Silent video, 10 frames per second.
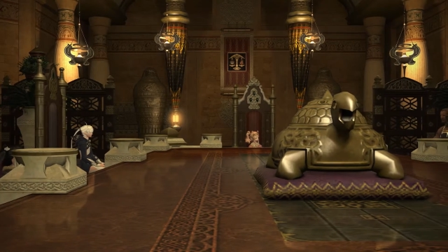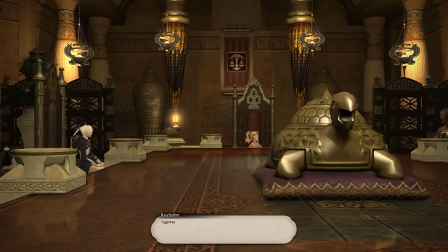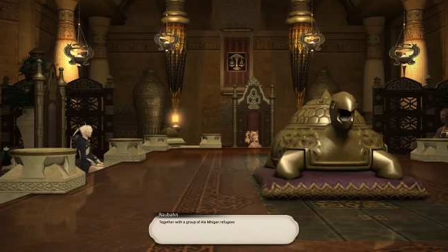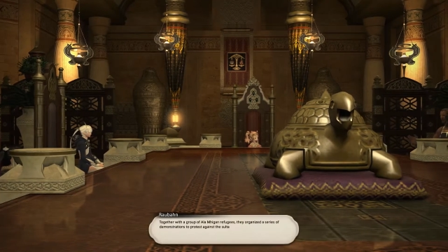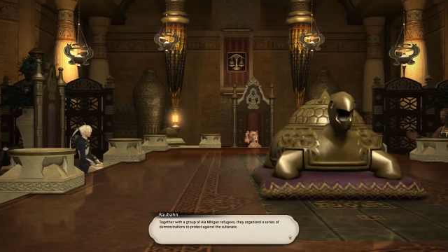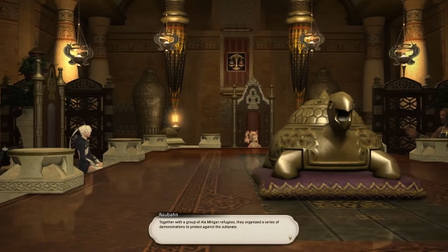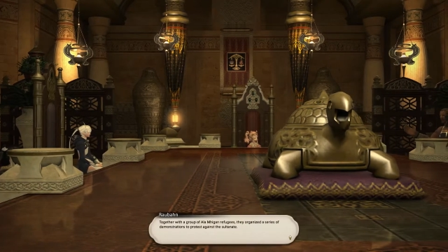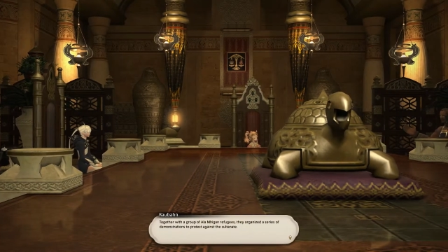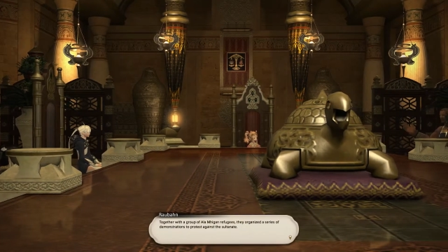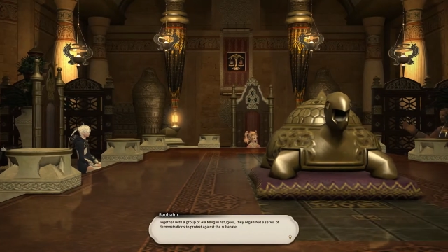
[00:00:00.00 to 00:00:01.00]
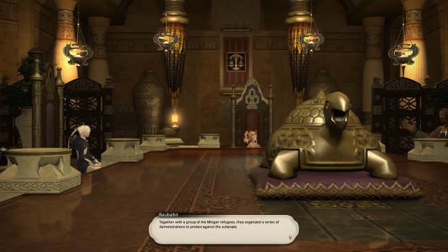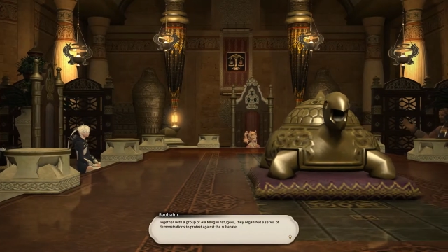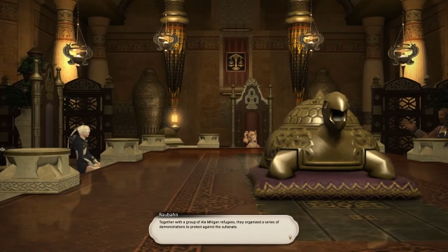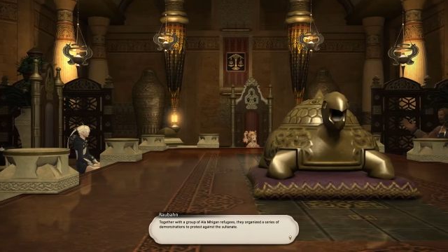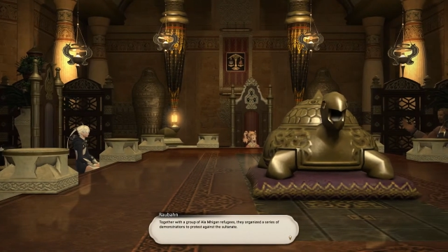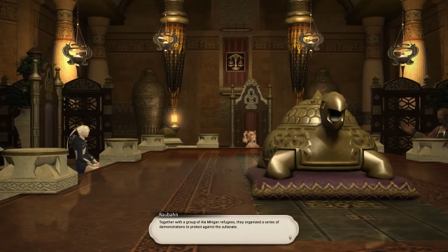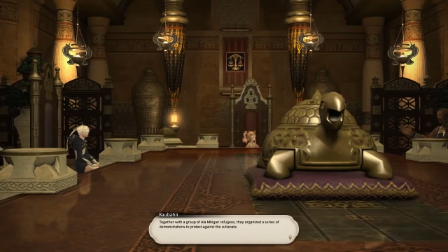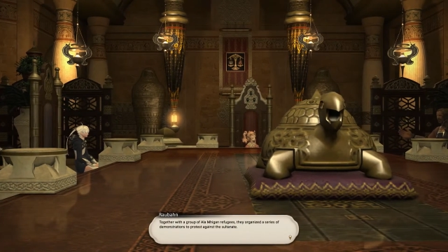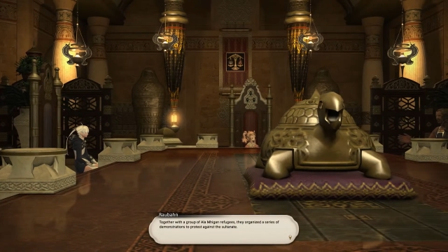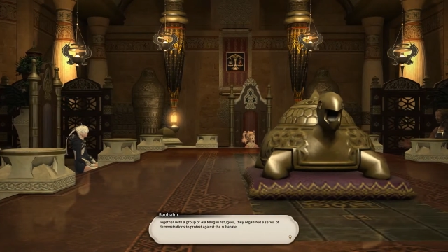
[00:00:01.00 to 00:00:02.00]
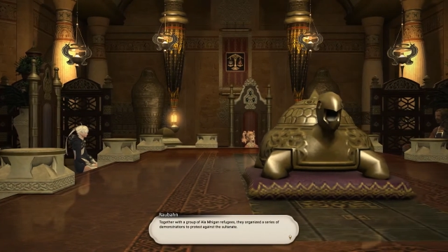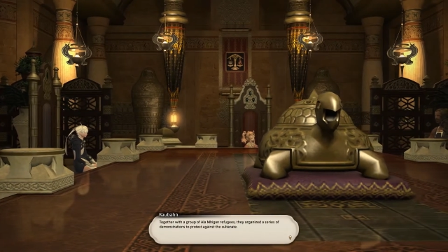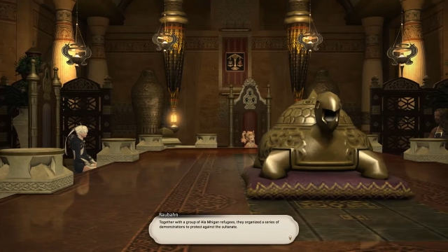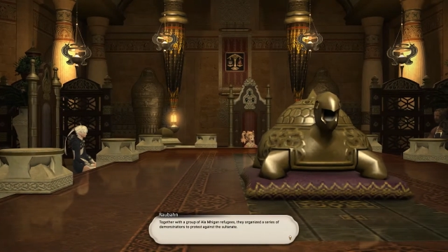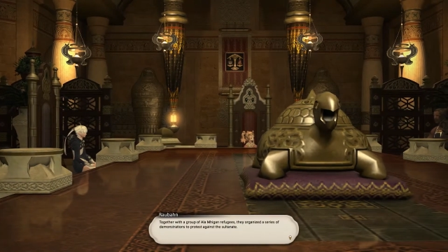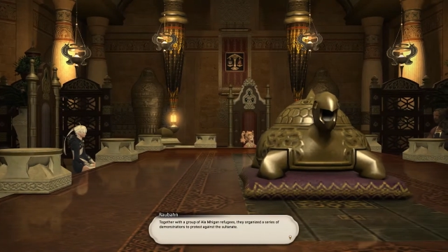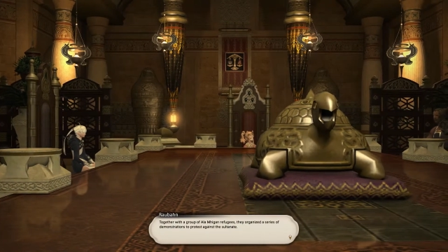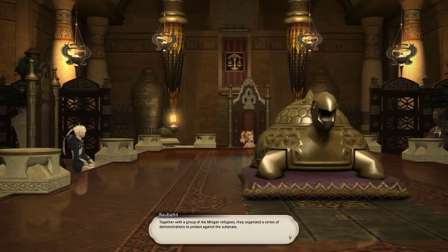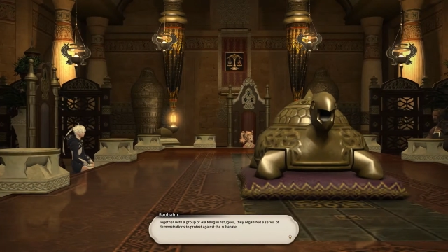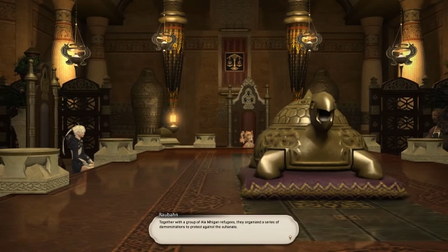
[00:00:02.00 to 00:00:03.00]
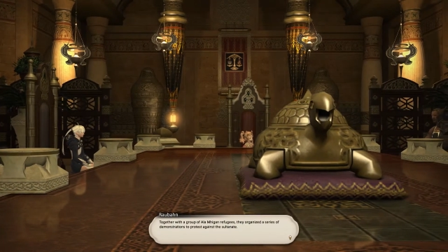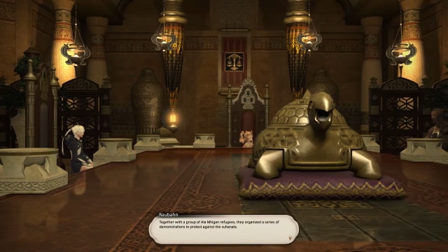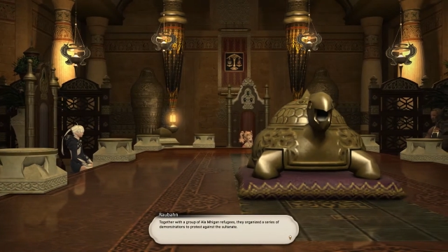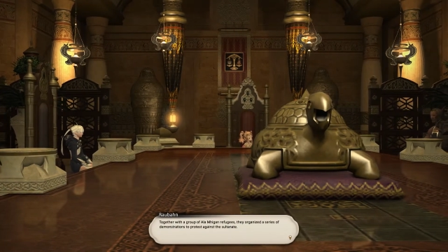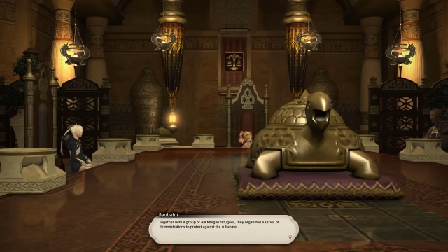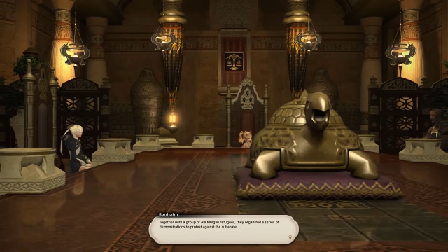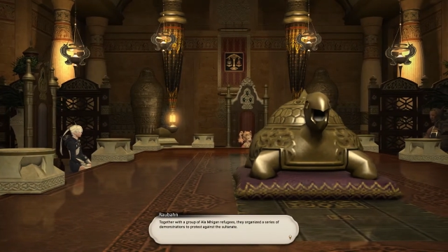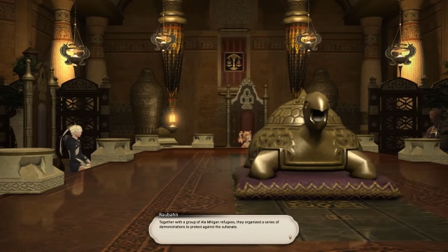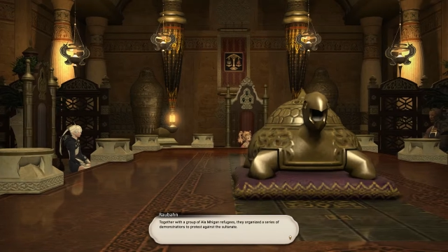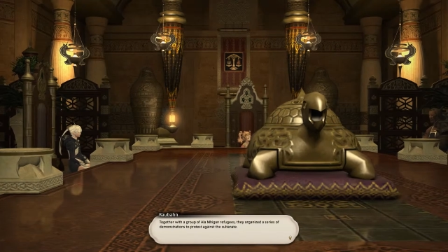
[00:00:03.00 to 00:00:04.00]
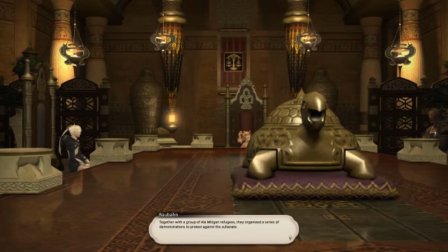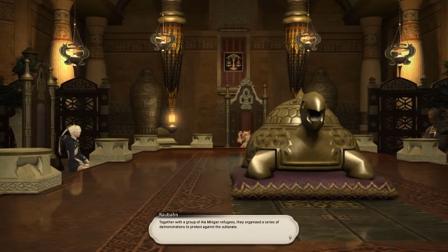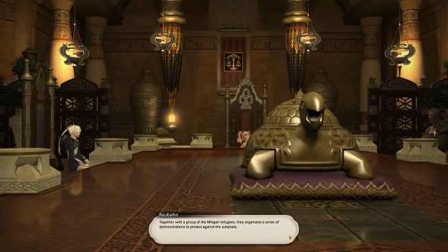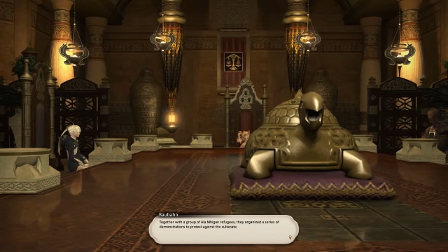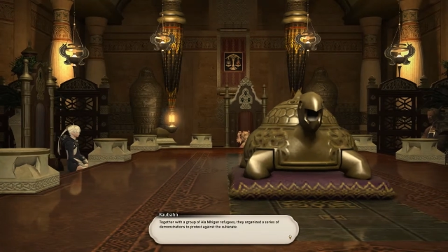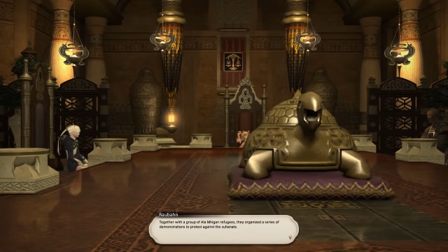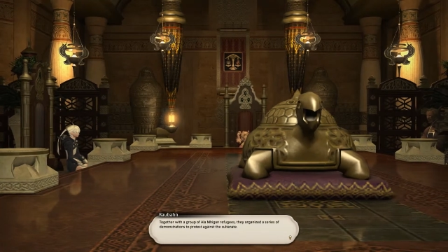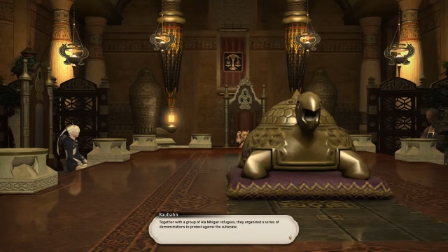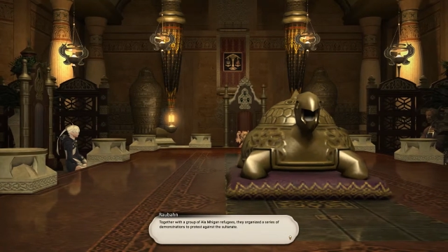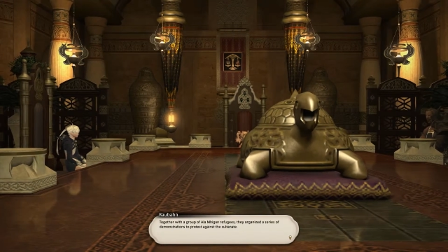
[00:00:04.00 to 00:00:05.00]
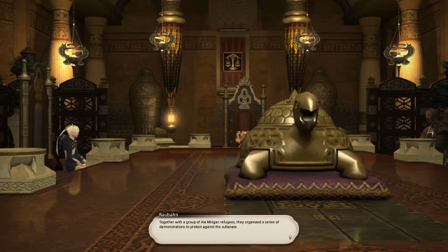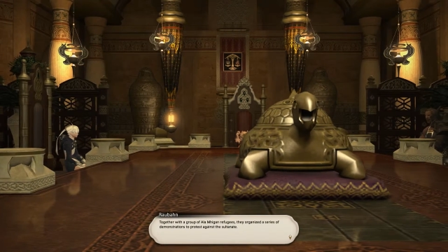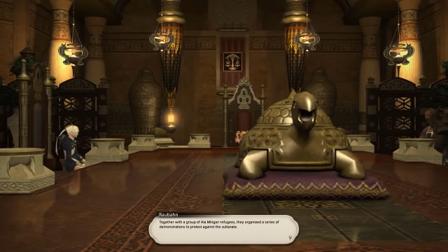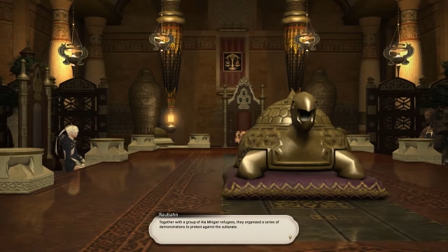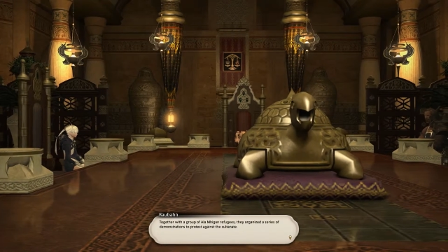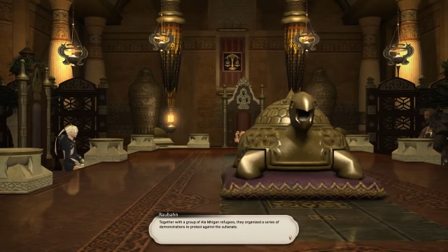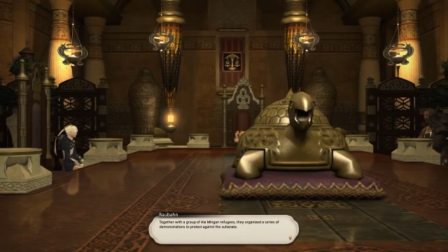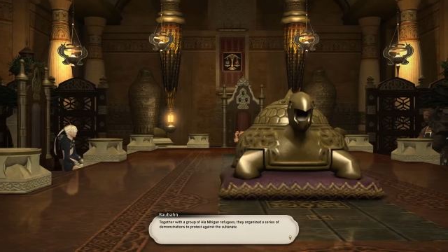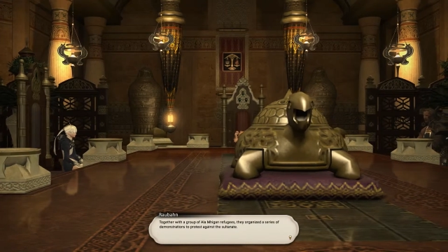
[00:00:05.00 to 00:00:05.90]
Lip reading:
Nobody's mouth can be seen.